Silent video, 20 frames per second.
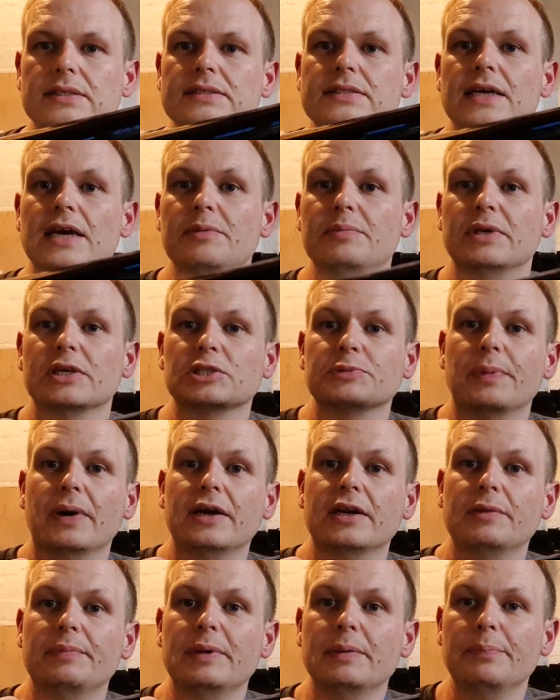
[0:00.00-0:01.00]
10 meter
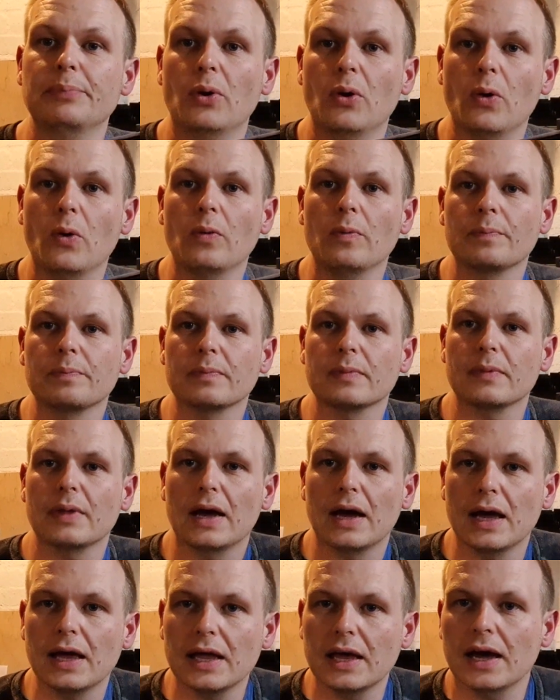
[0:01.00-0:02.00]
spider beam pole,
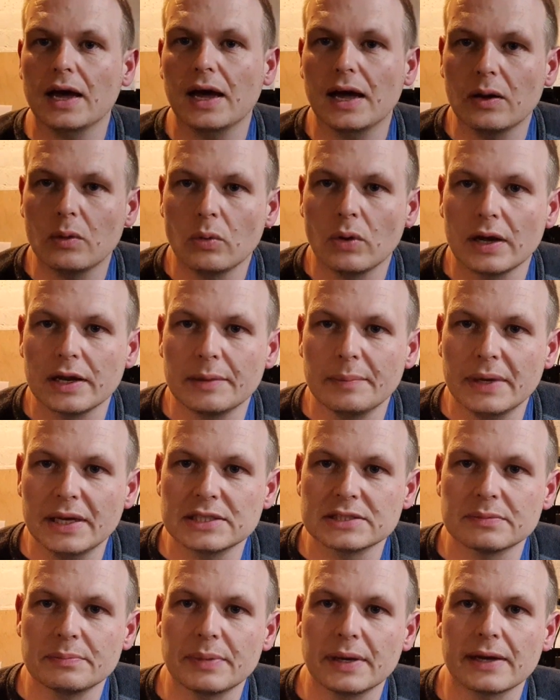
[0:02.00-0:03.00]
what an
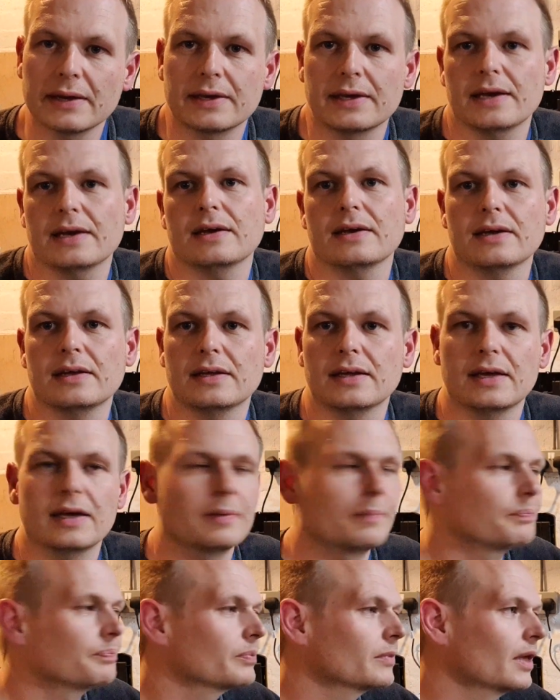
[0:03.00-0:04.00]
amazing bit of kit,
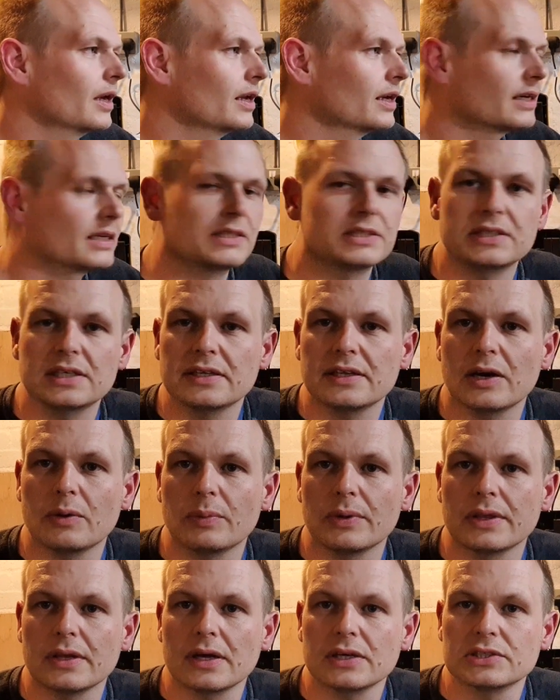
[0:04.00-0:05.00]
and I can say that
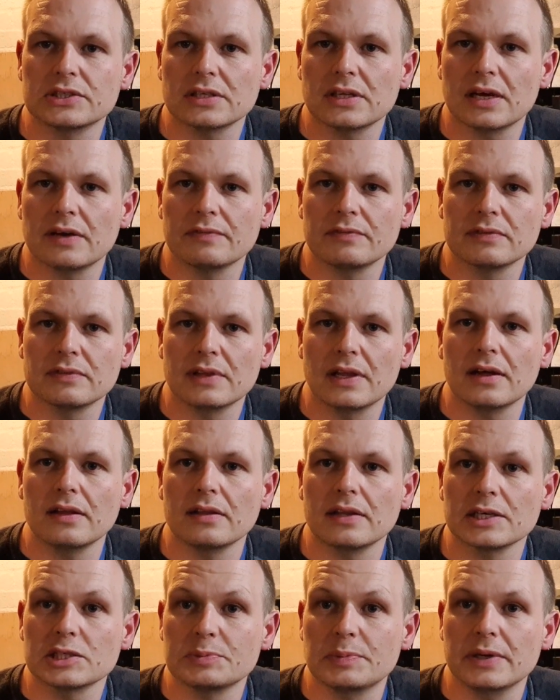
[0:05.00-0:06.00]
with actually having
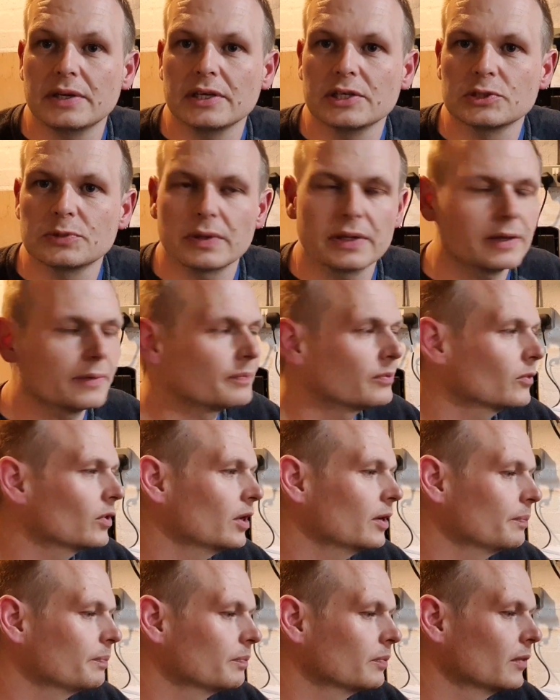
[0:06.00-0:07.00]
little experience with it.
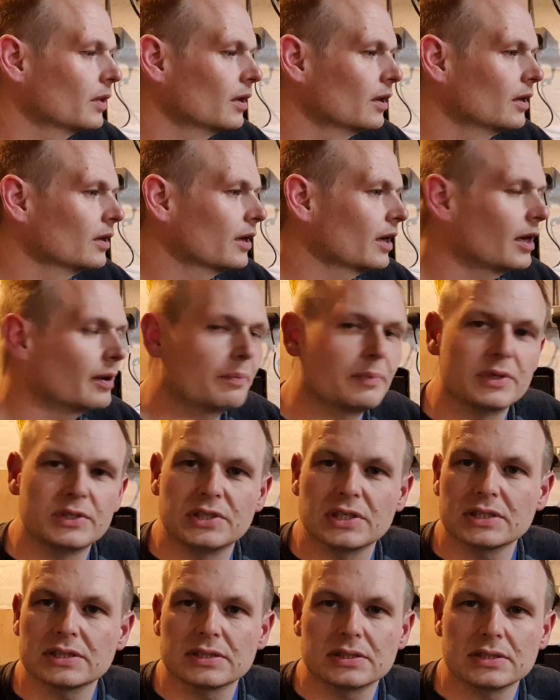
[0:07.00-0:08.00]
But
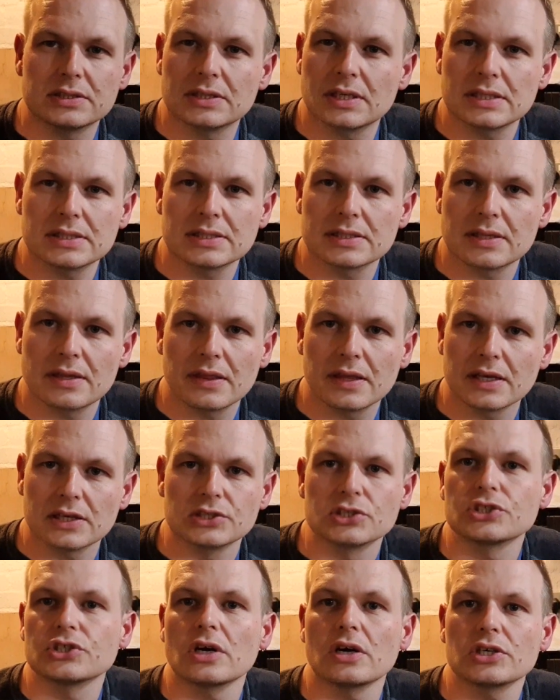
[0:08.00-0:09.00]
just the
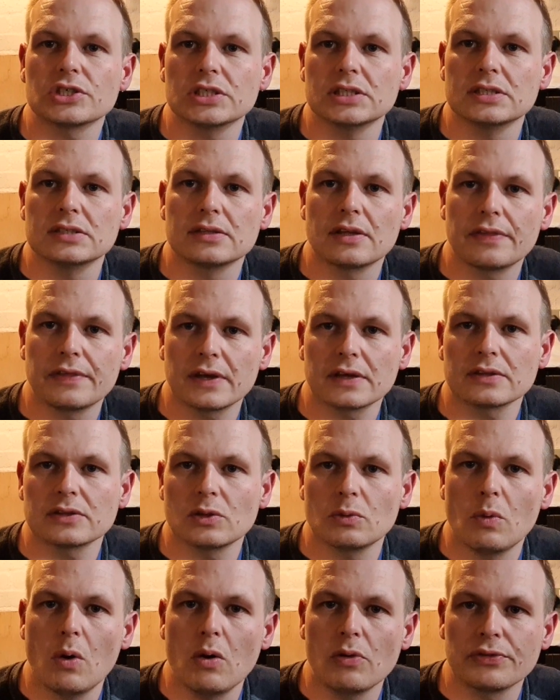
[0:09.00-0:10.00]
construction, the
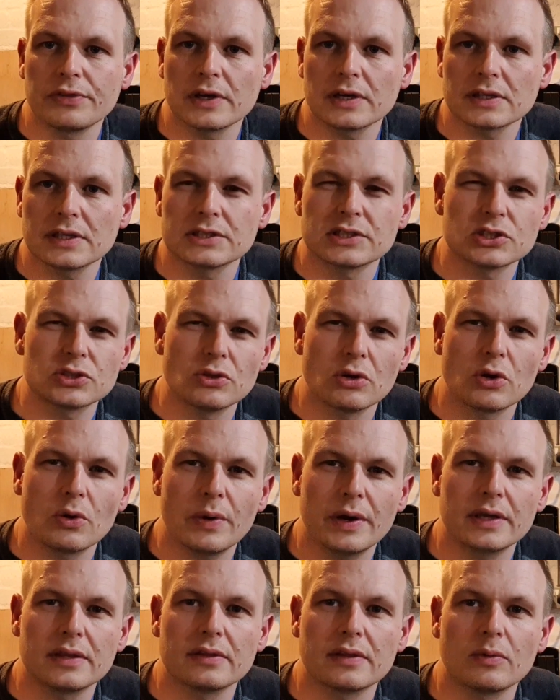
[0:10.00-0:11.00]
wall thickness, it's not
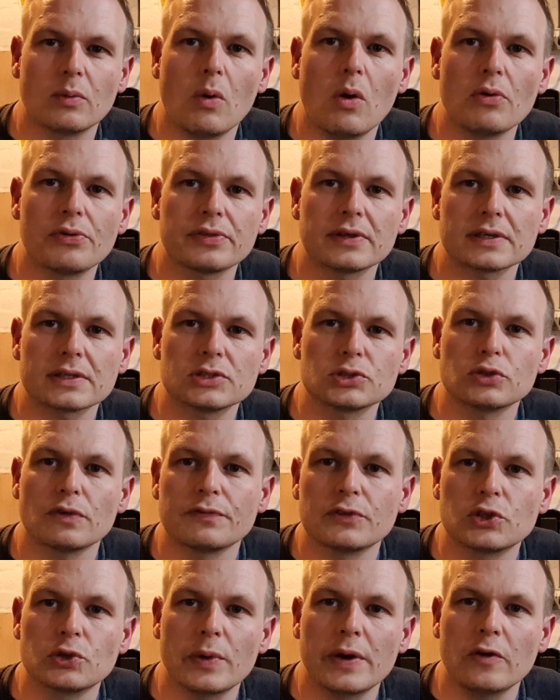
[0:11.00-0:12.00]
quite the wall thickness of
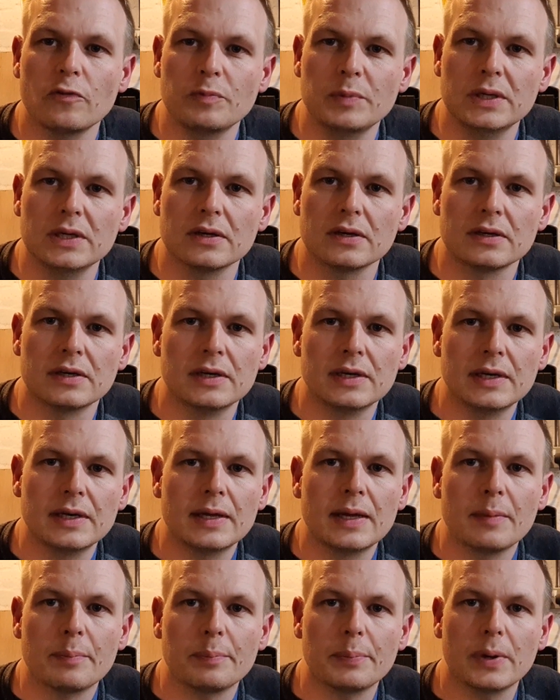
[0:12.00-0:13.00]
the 12 meter,
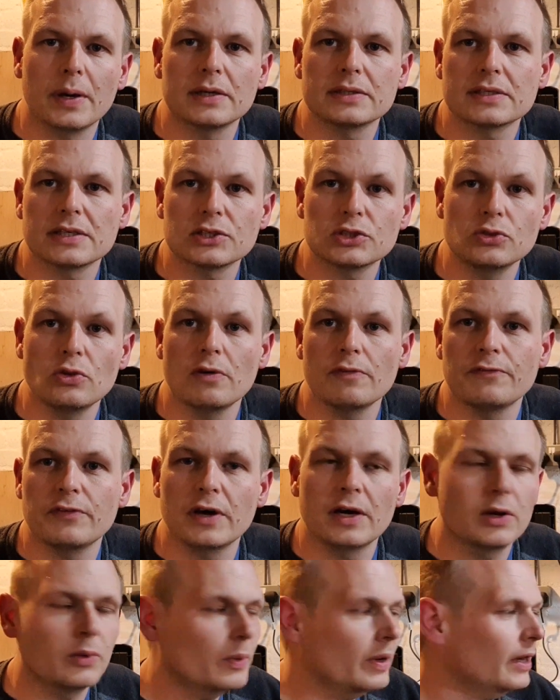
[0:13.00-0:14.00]
but it's not
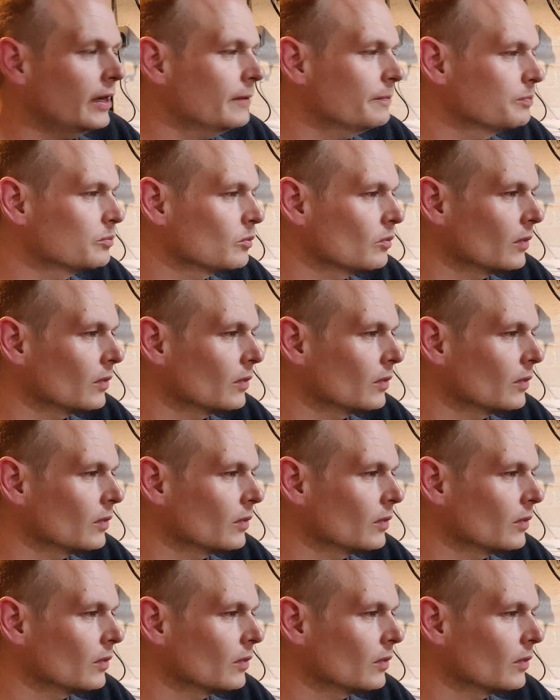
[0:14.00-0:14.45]
far away.